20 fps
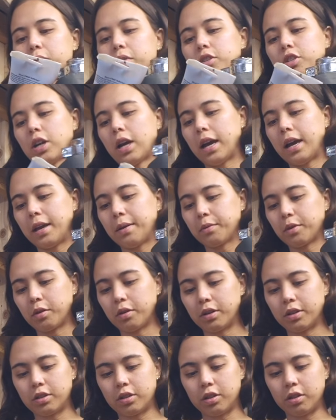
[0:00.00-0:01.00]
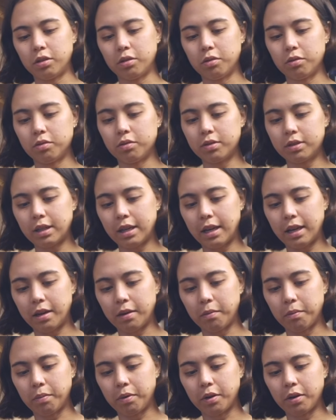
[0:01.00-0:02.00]
which I am going to use
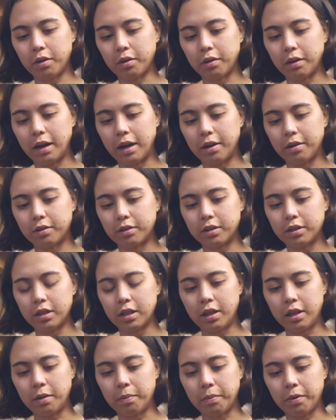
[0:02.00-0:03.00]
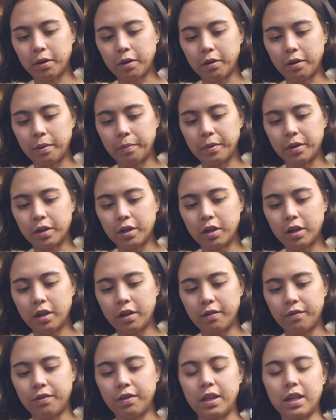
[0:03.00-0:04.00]
and put around the perimeter
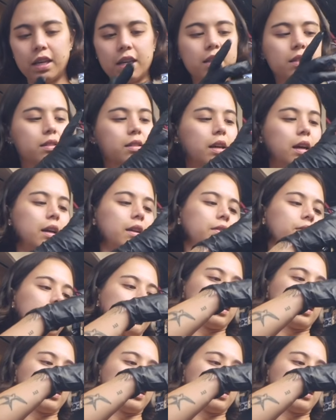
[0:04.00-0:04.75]
of the inside of